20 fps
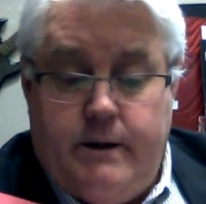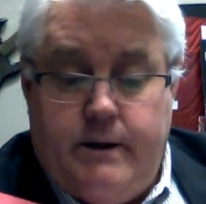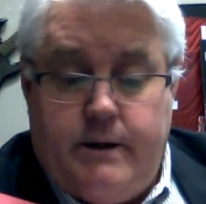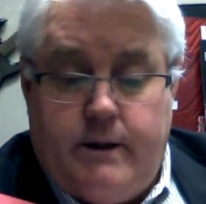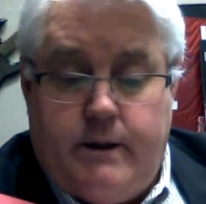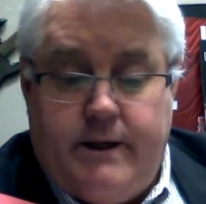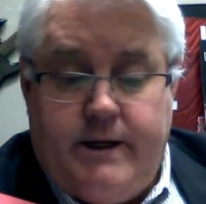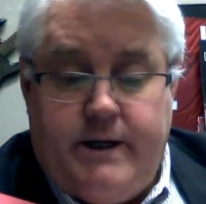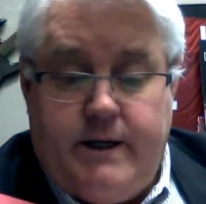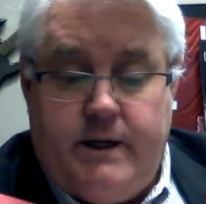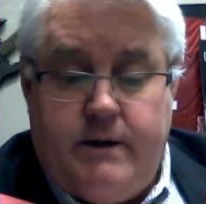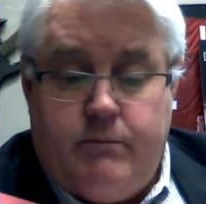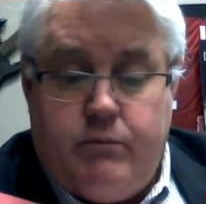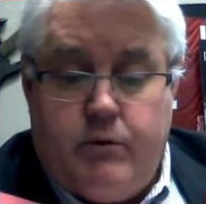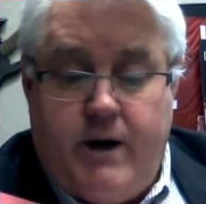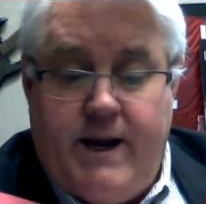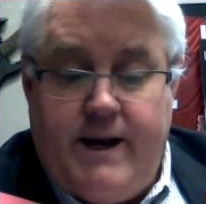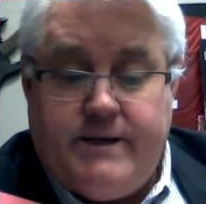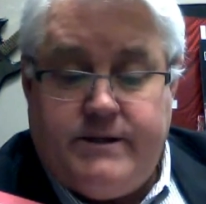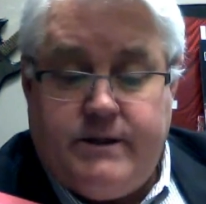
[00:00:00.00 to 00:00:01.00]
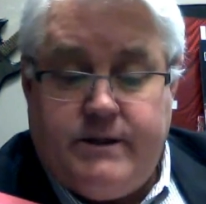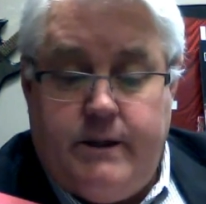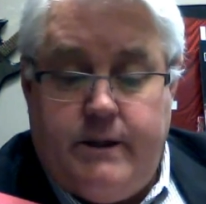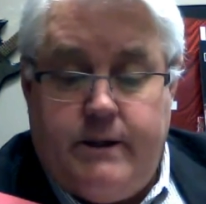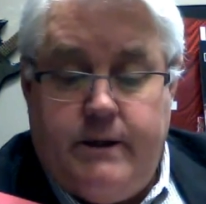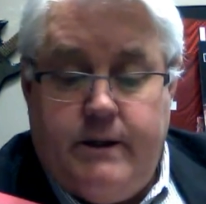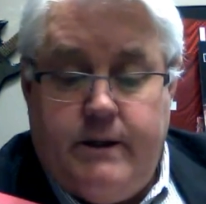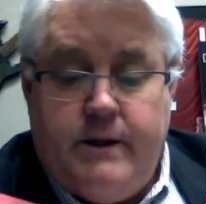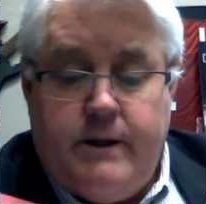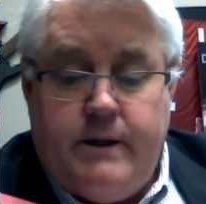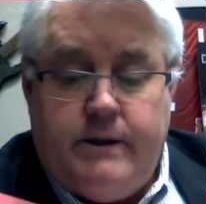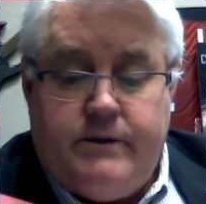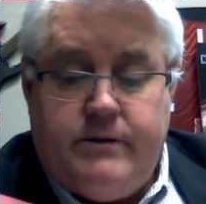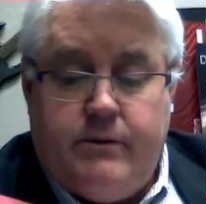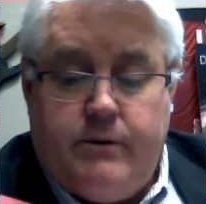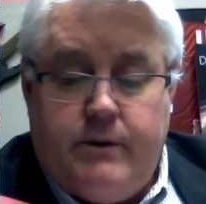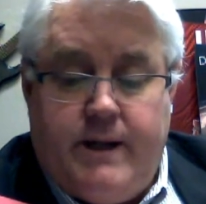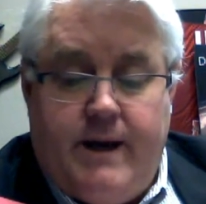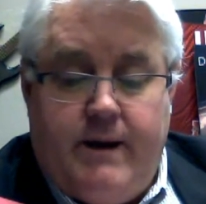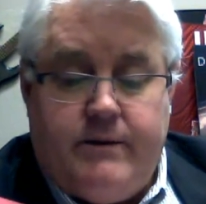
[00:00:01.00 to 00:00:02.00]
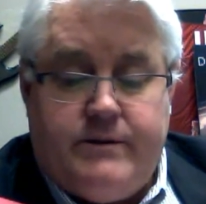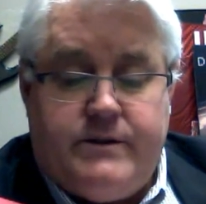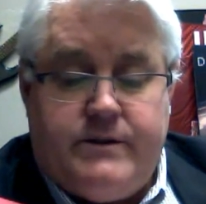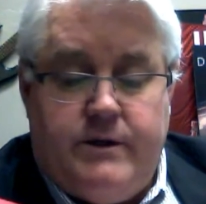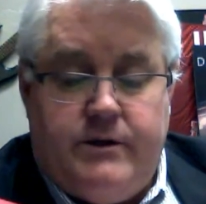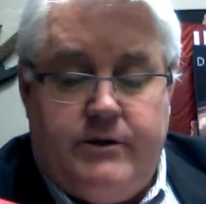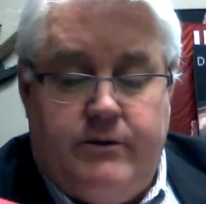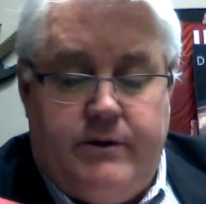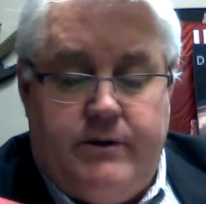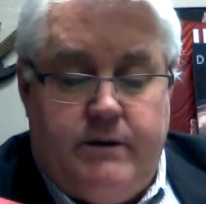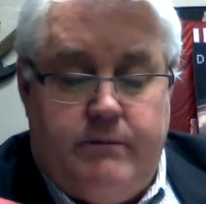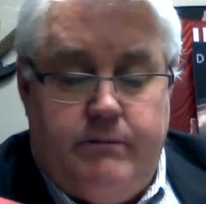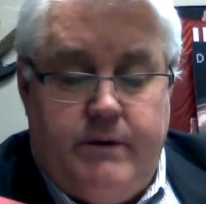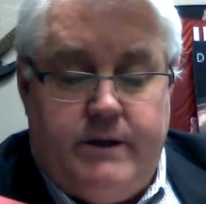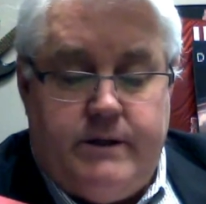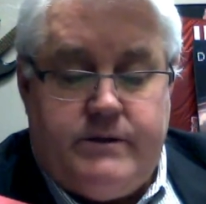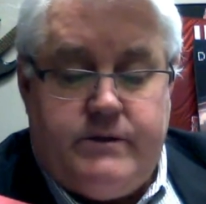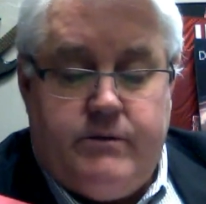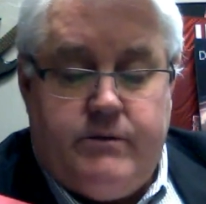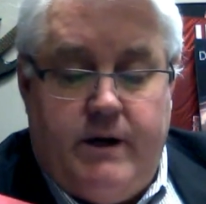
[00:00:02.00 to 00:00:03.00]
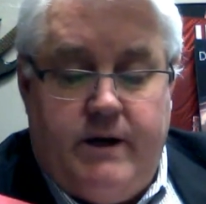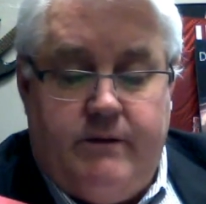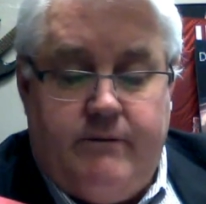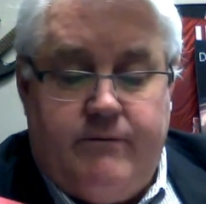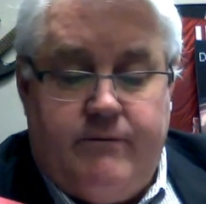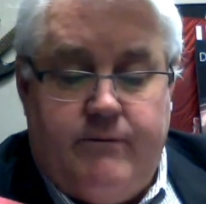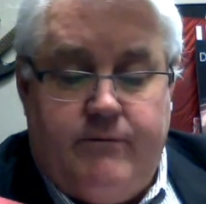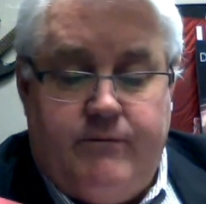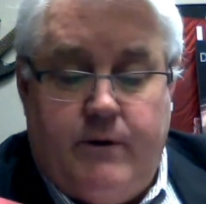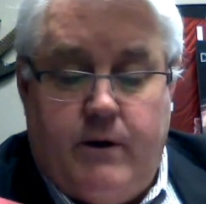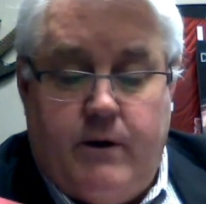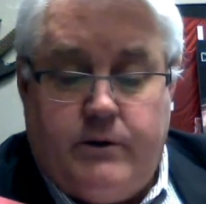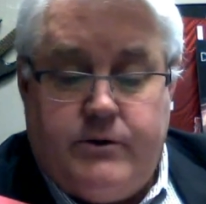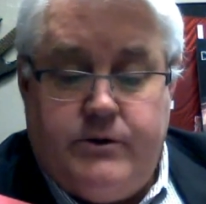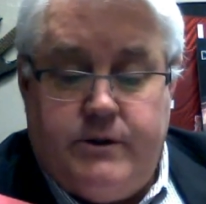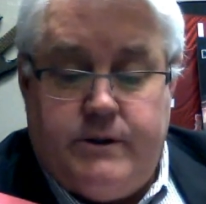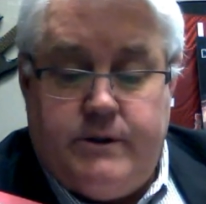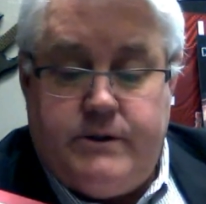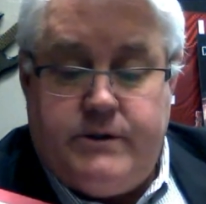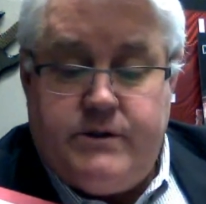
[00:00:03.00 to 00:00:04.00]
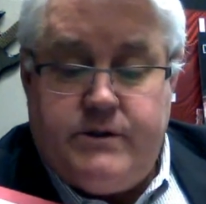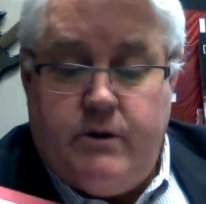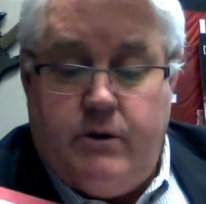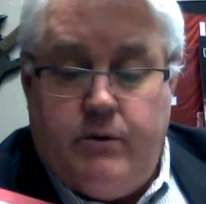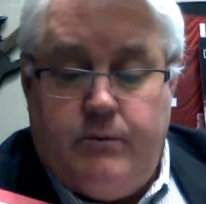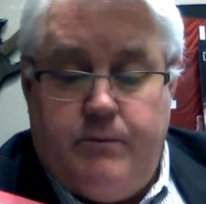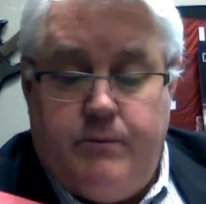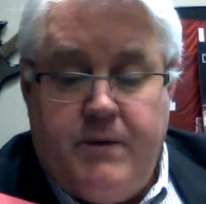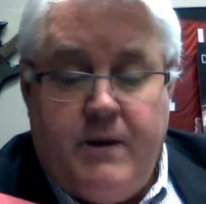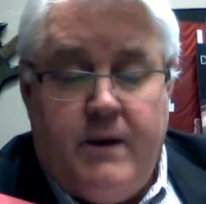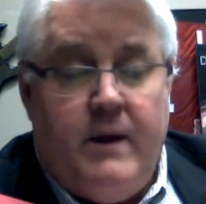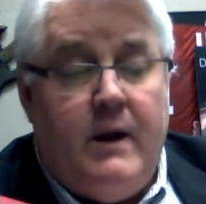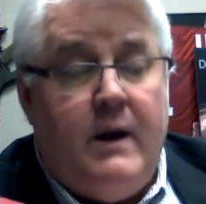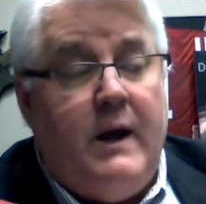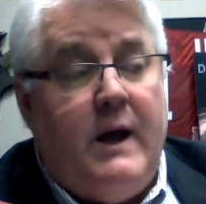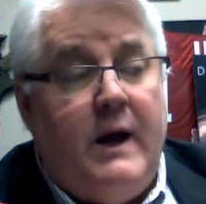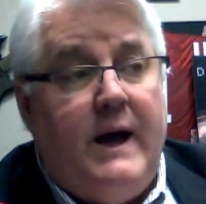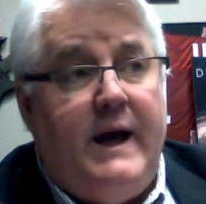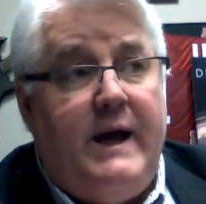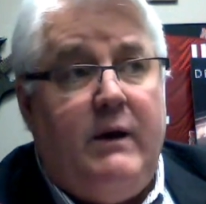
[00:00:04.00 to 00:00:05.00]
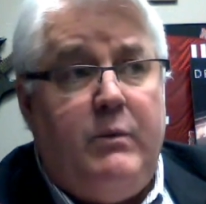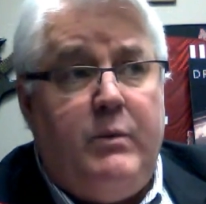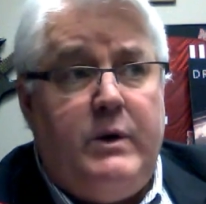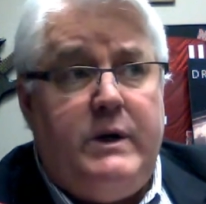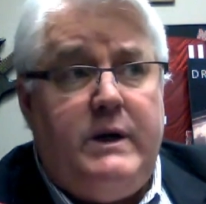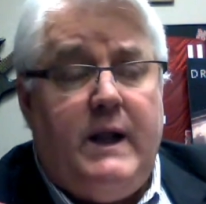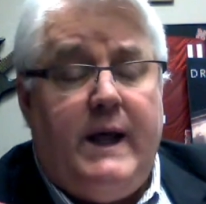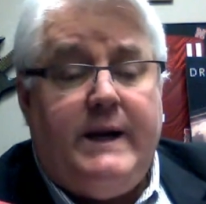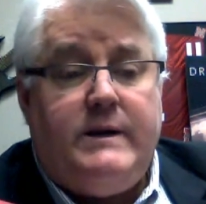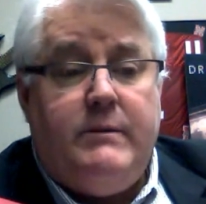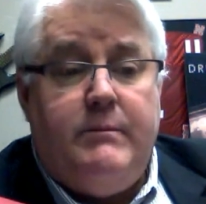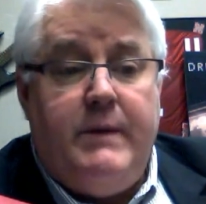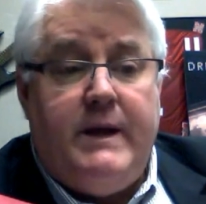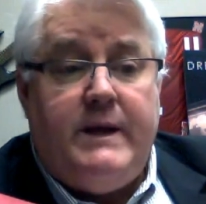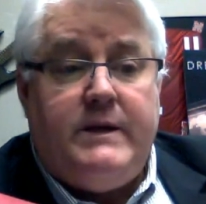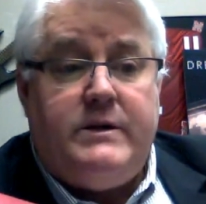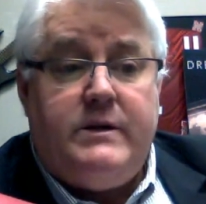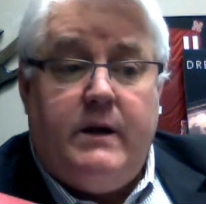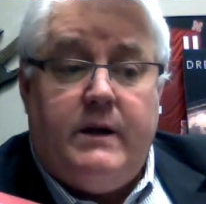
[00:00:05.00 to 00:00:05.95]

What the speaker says: Lincoln, Nebraska, to allow us to do the administrative functions. So I would like to mention